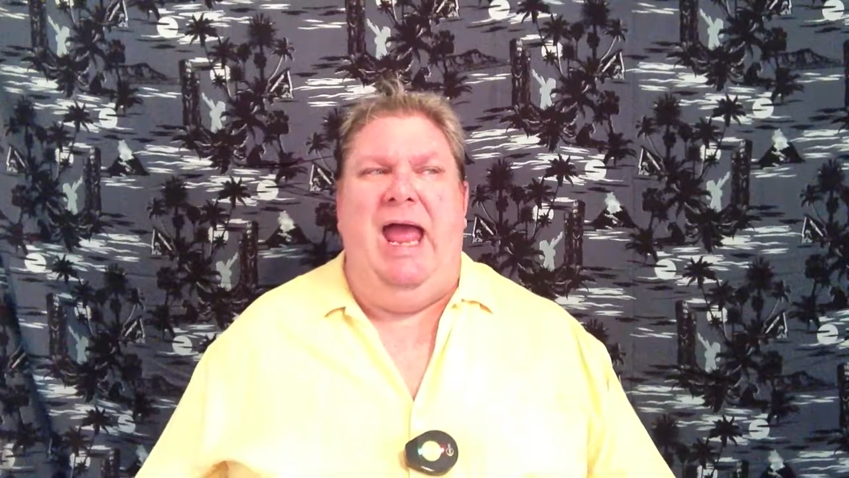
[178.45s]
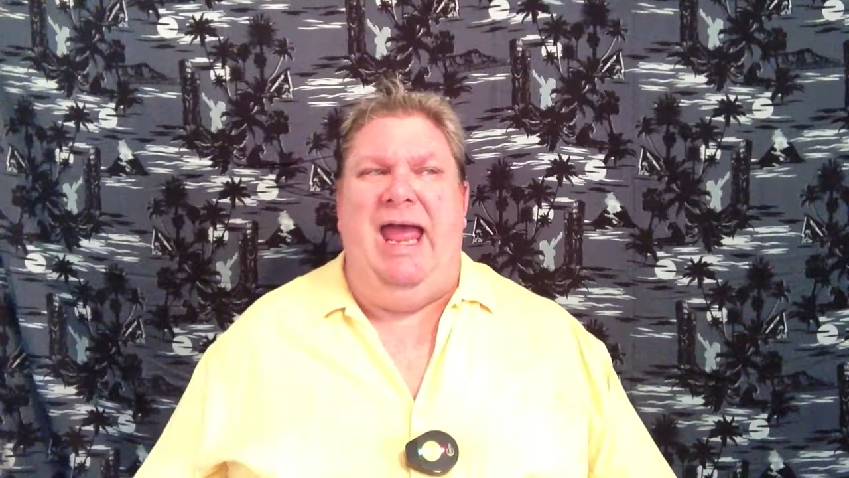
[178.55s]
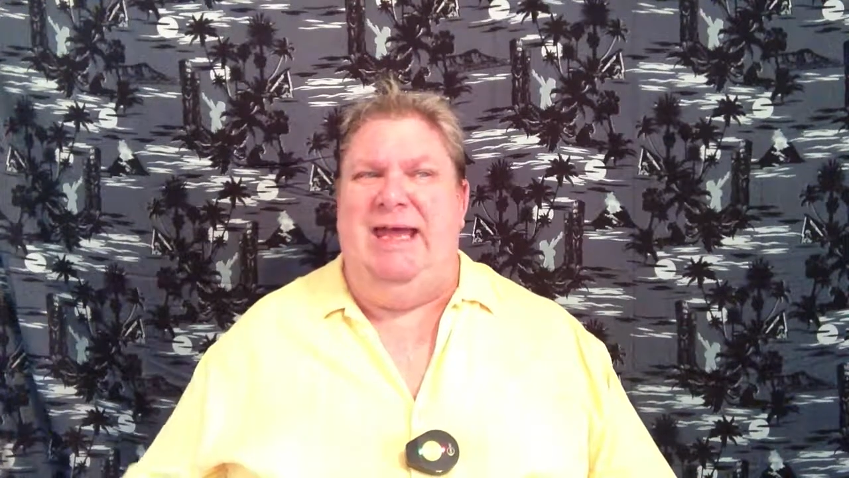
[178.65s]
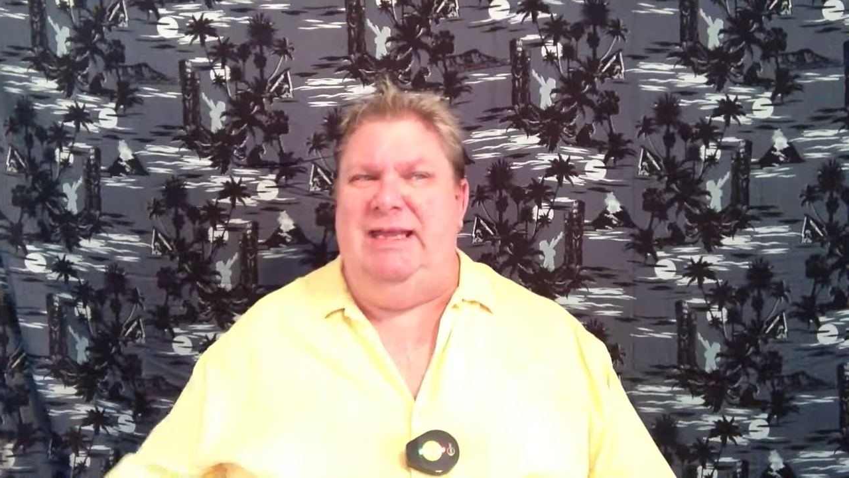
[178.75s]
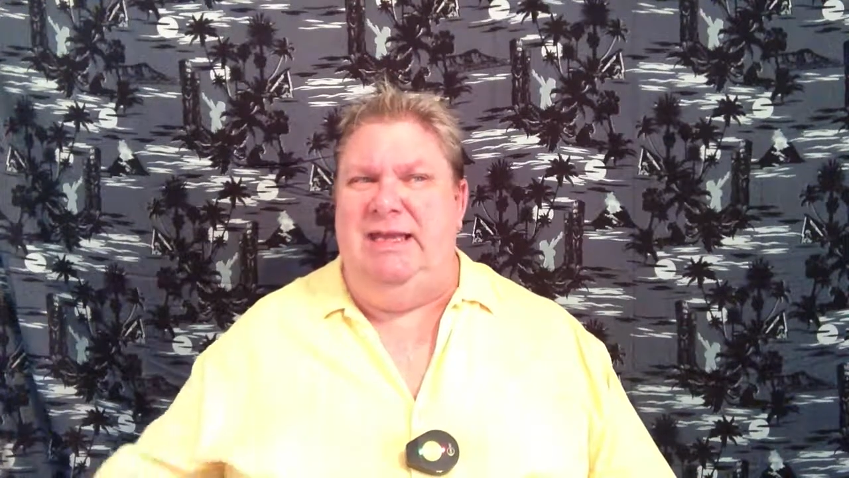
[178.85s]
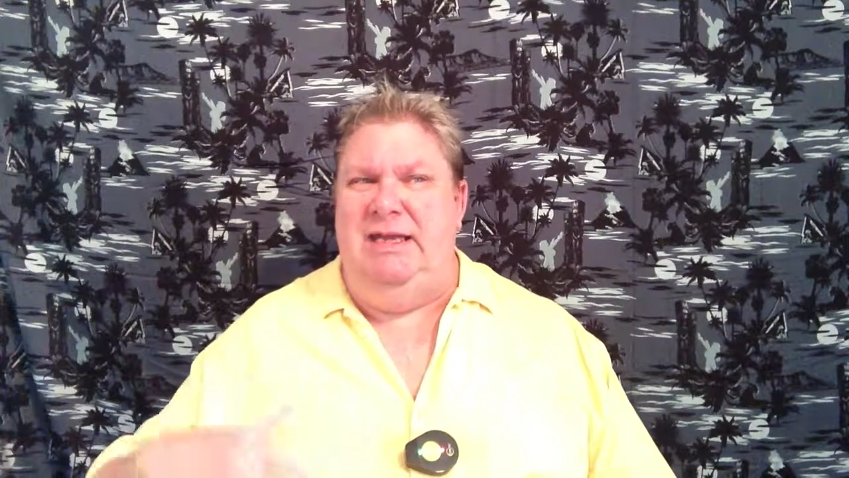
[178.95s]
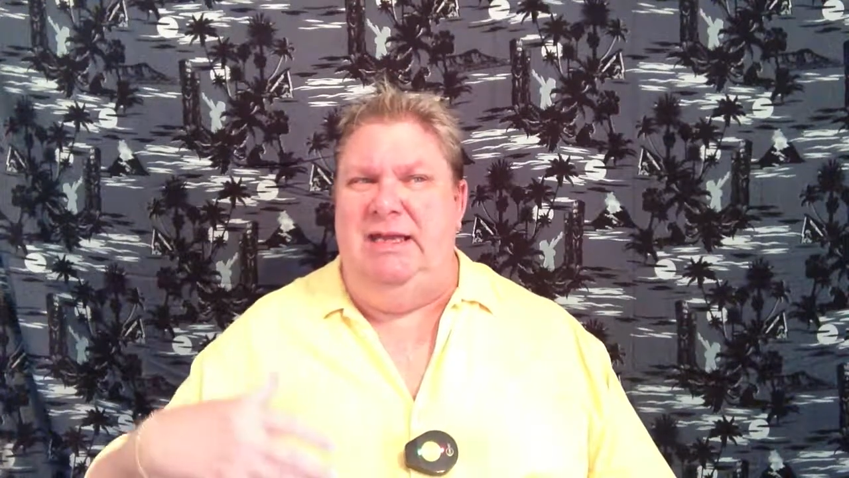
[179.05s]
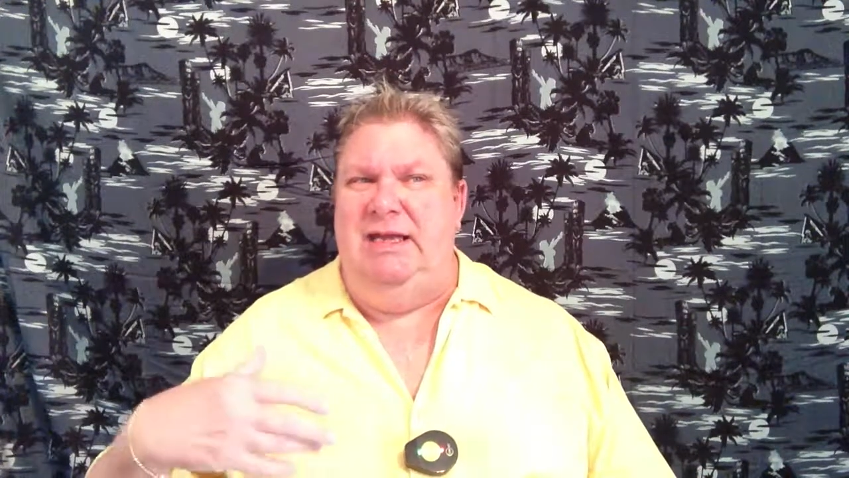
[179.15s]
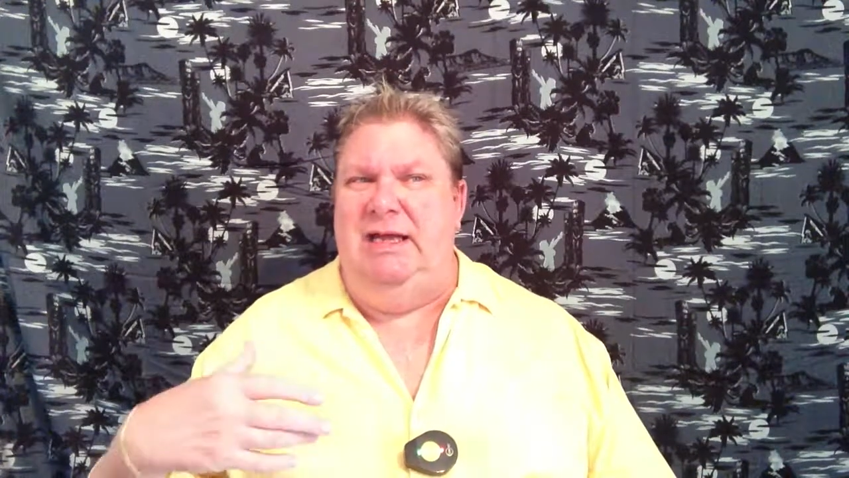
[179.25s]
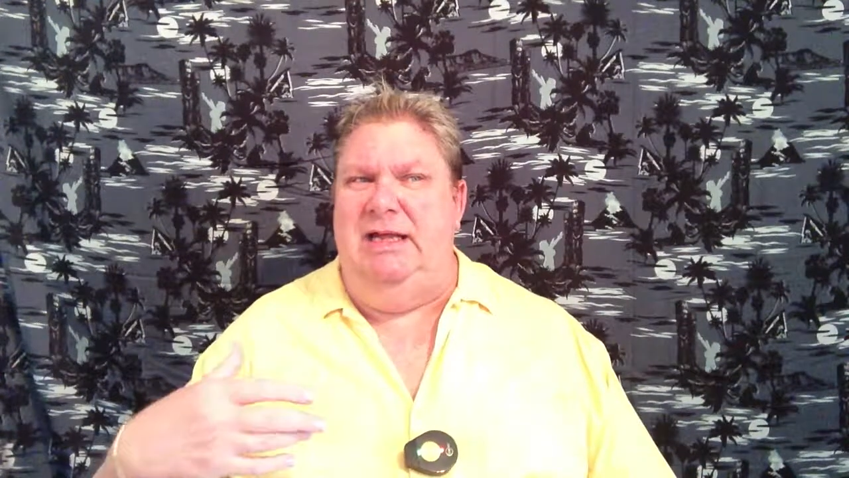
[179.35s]
and
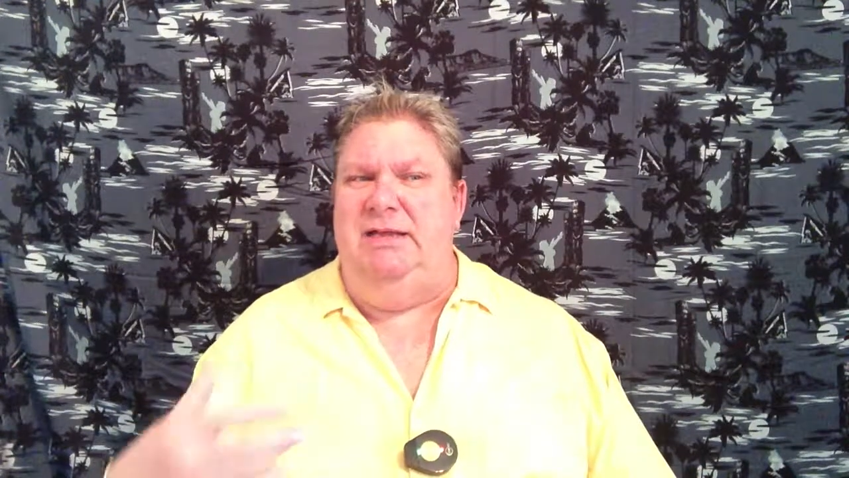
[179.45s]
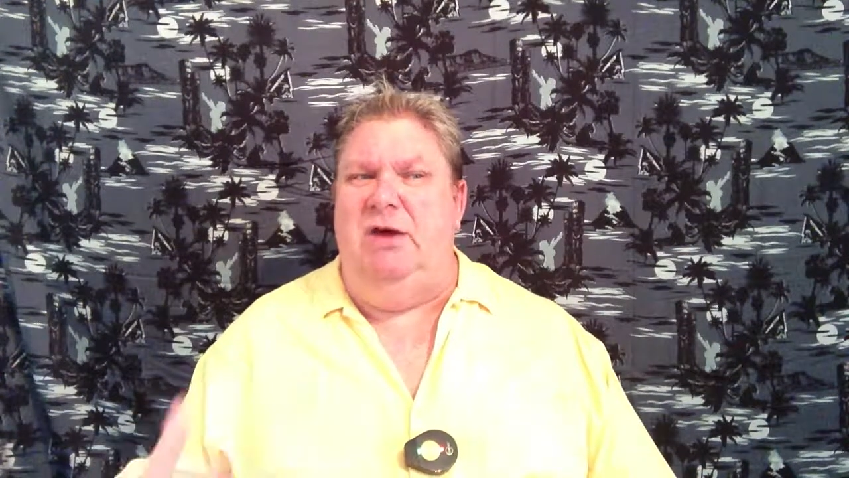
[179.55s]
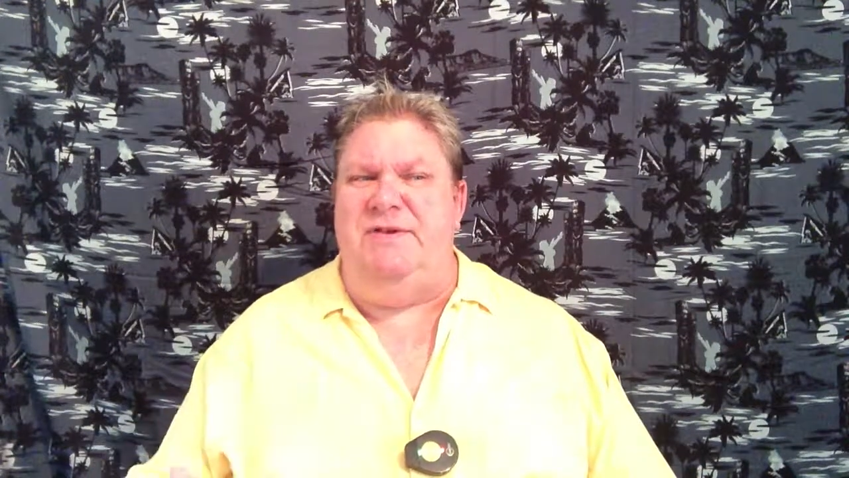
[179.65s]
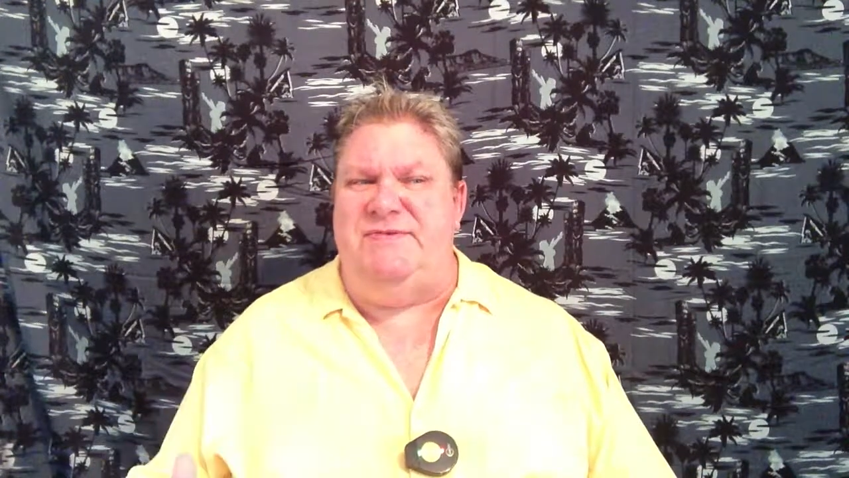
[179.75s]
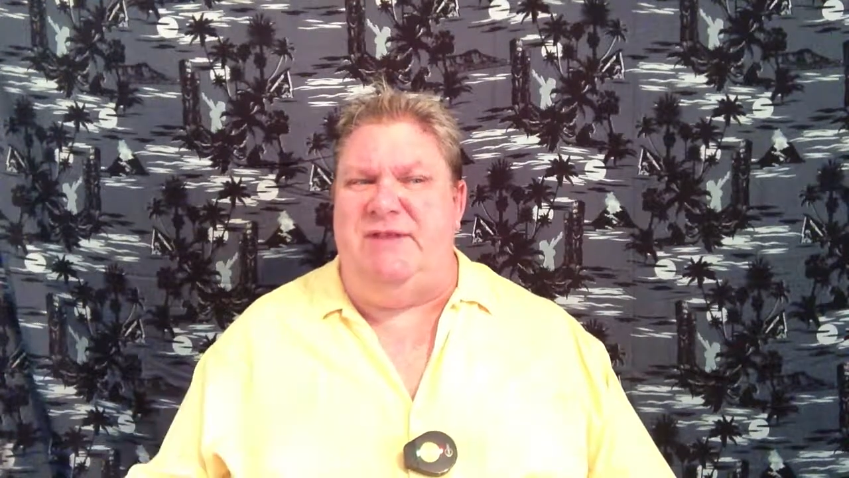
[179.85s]
notice